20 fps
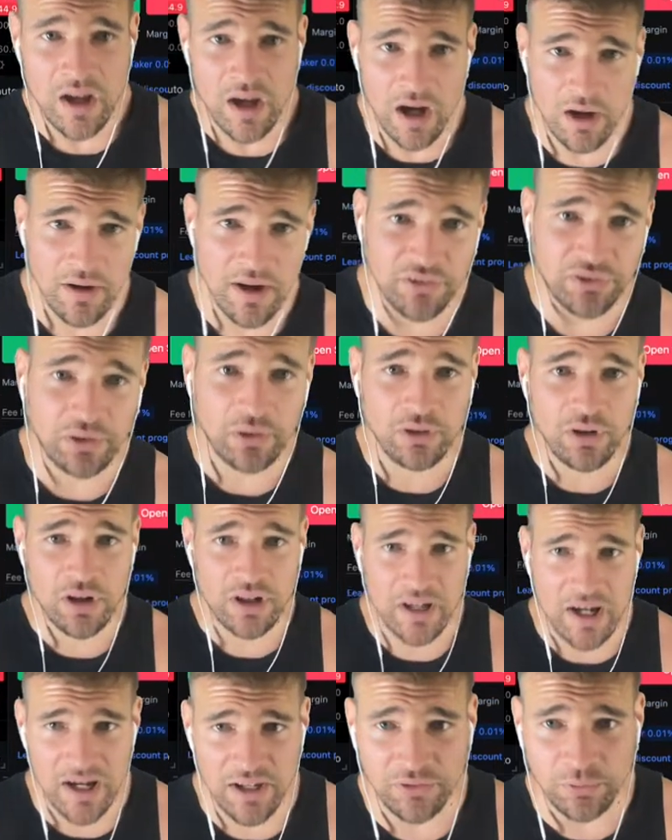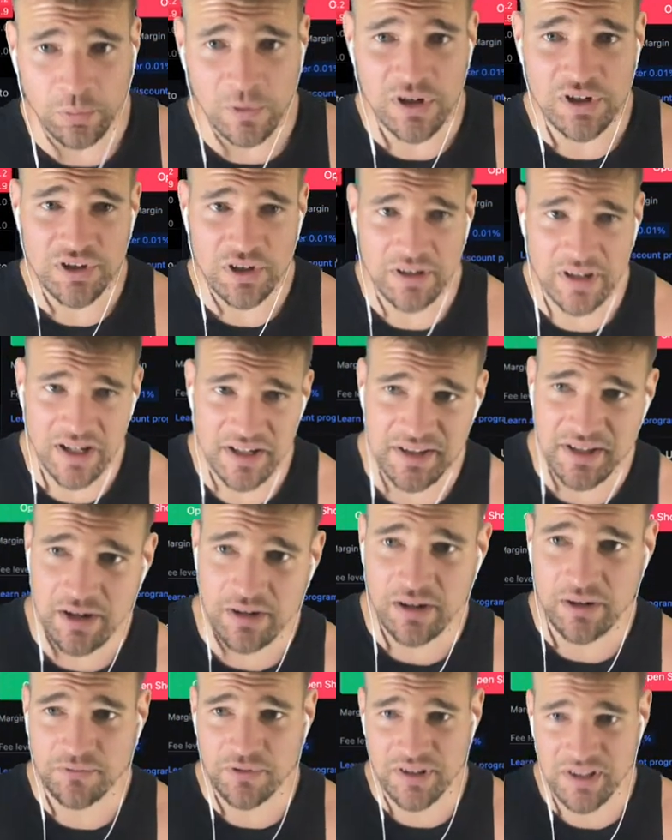All right, so look, guys, where's our next
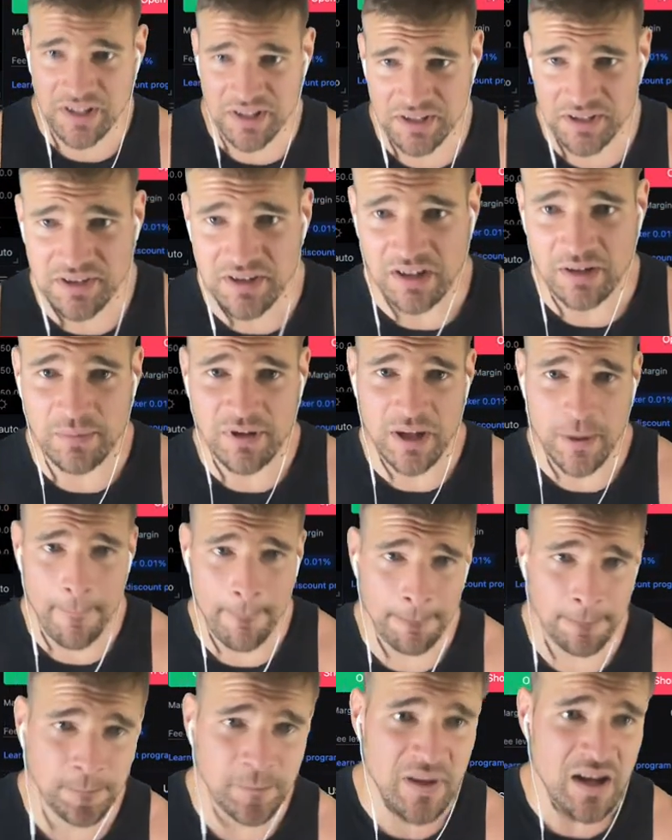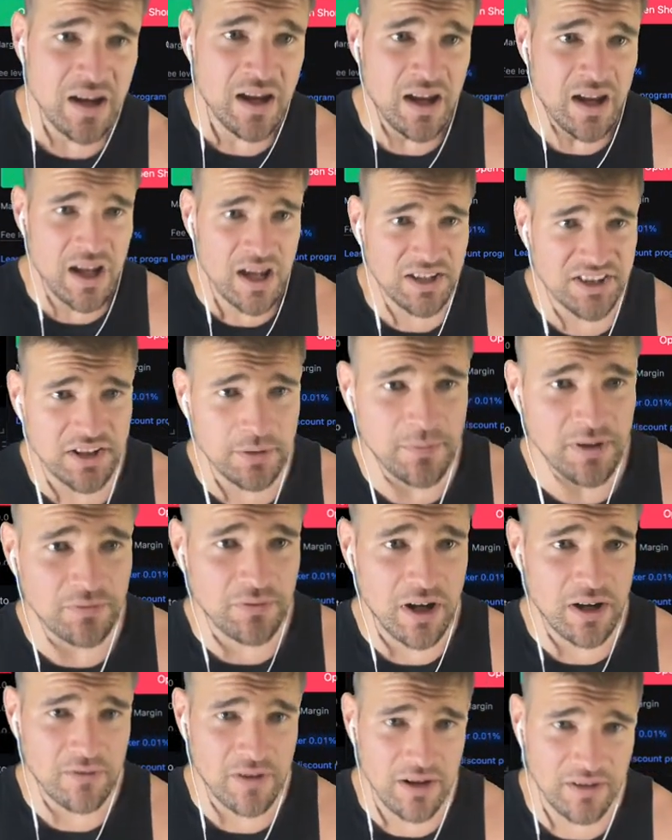area of resistance going to be? It's going to be
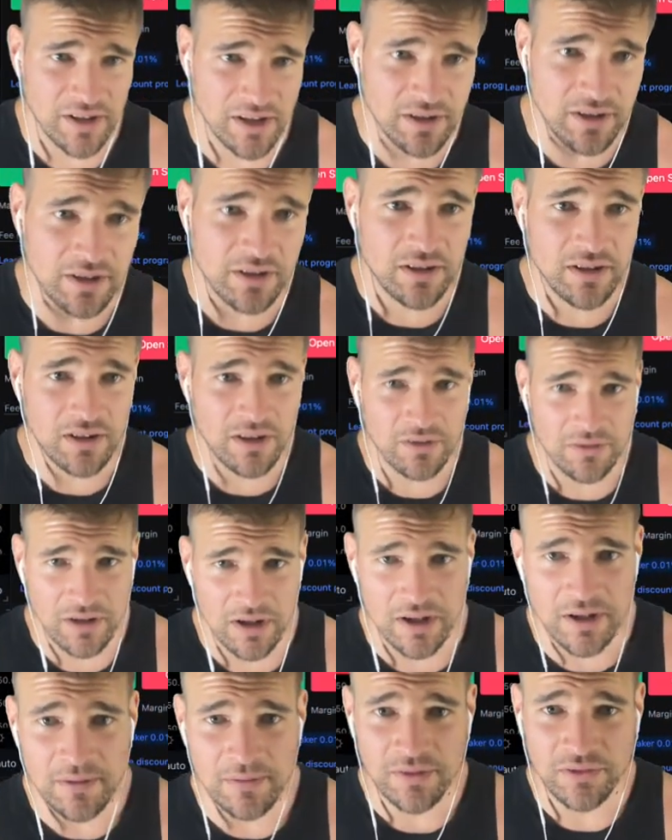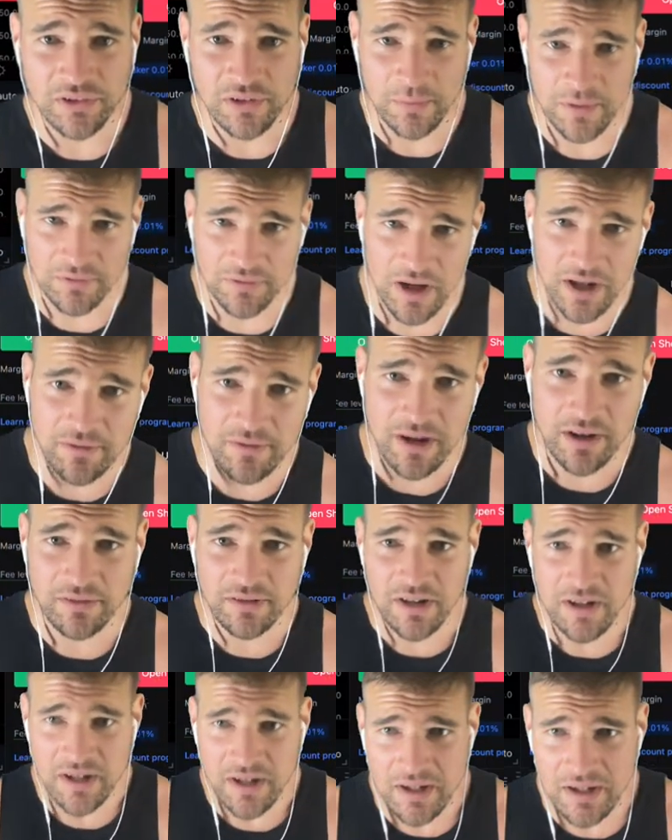right around here, okay? It's going to be right
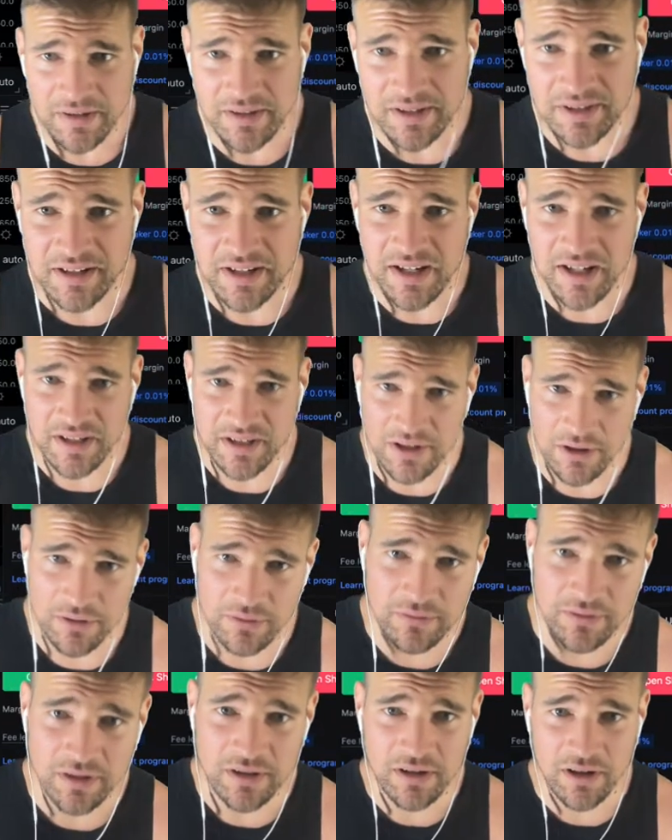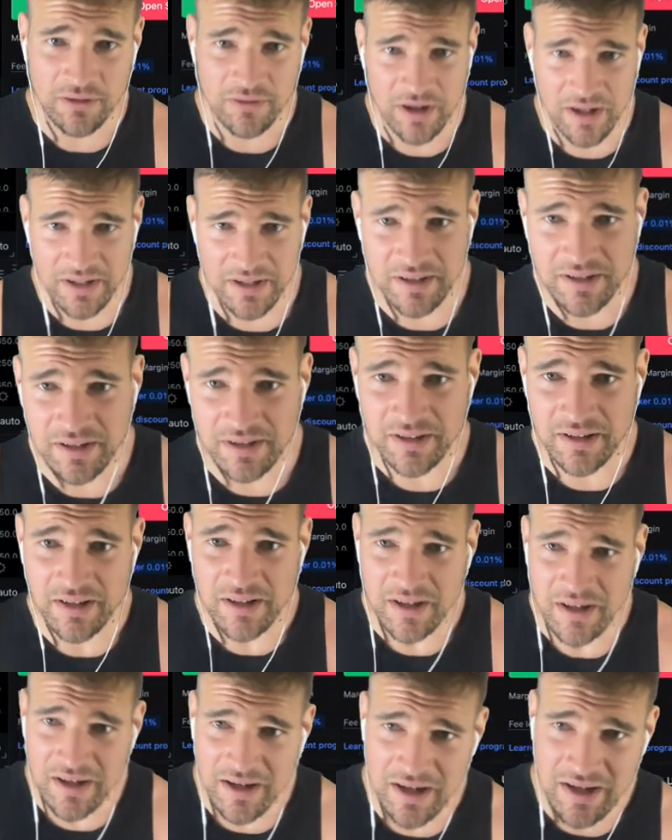around this key zone, all right?
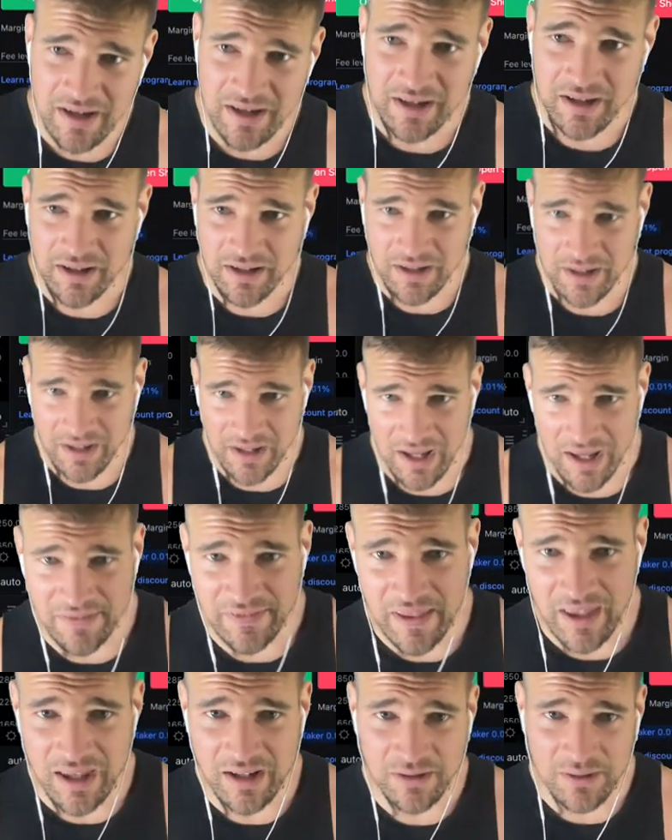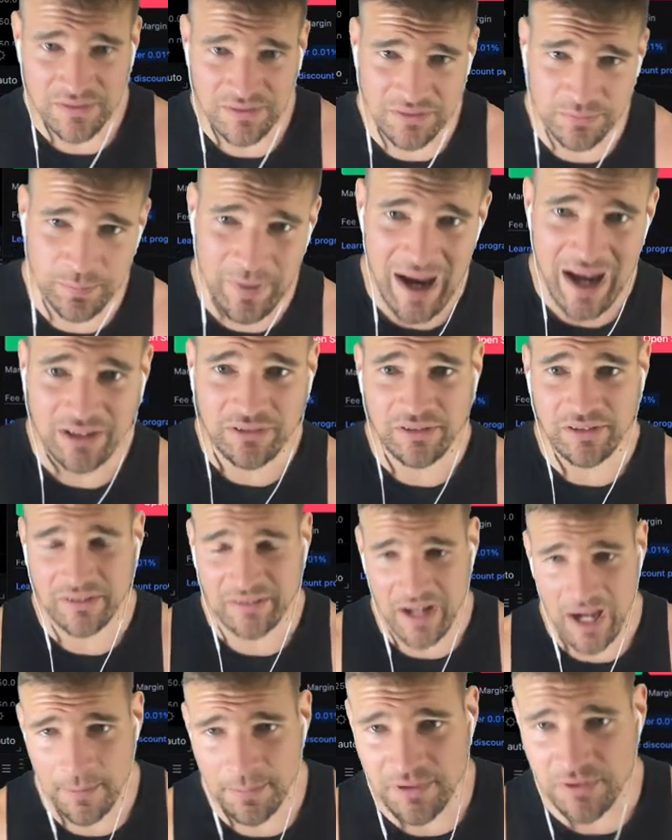And then back to the
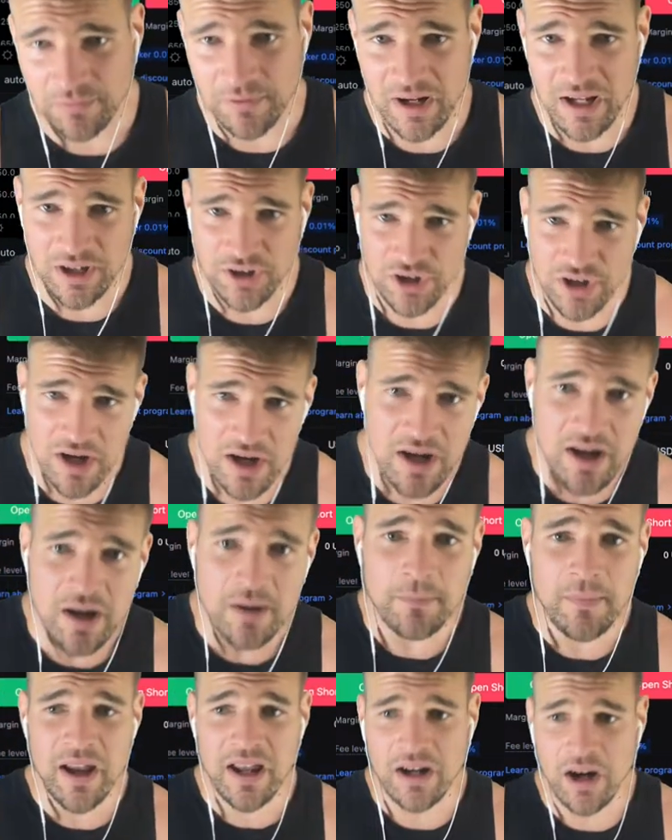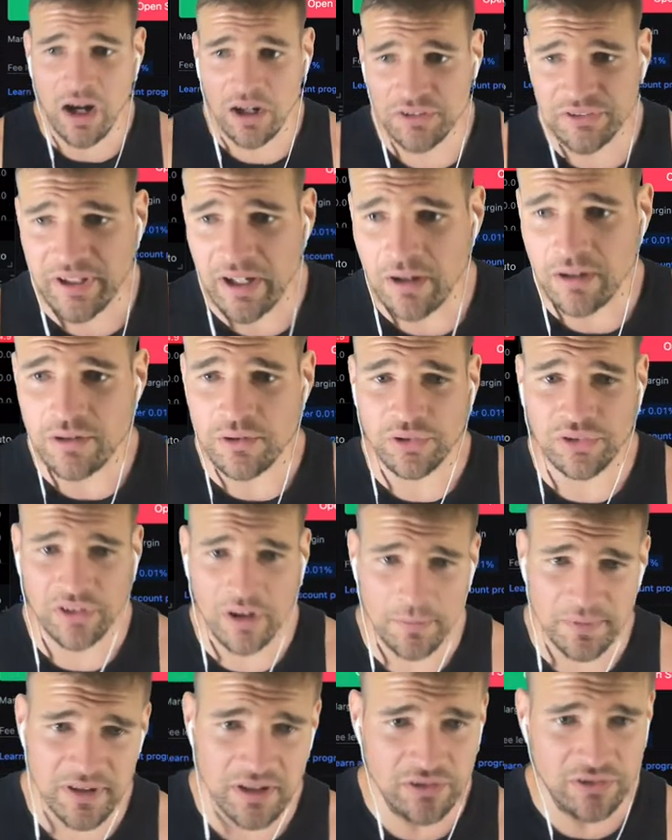top of the range. Man, I'll tell you
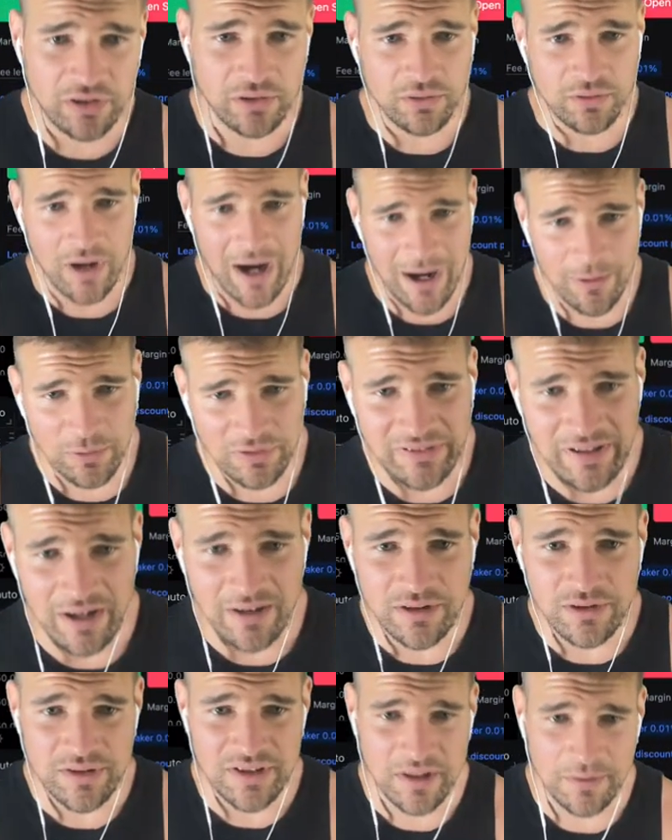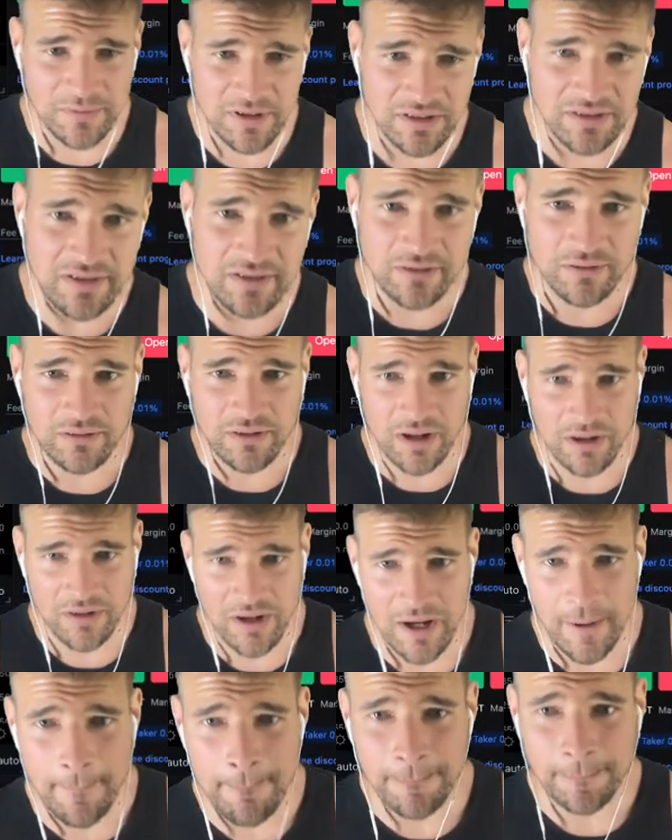something, too. I will tell you something, too, all
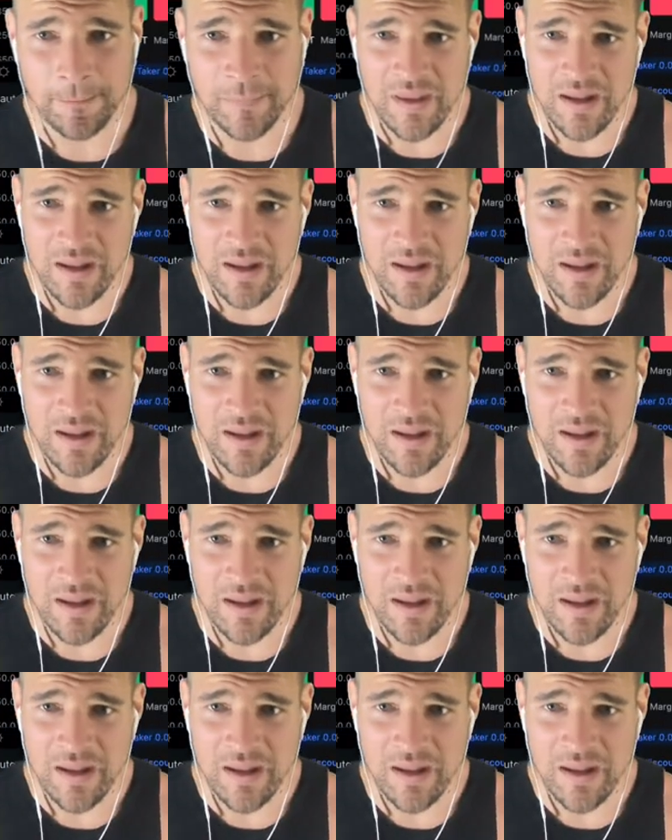right?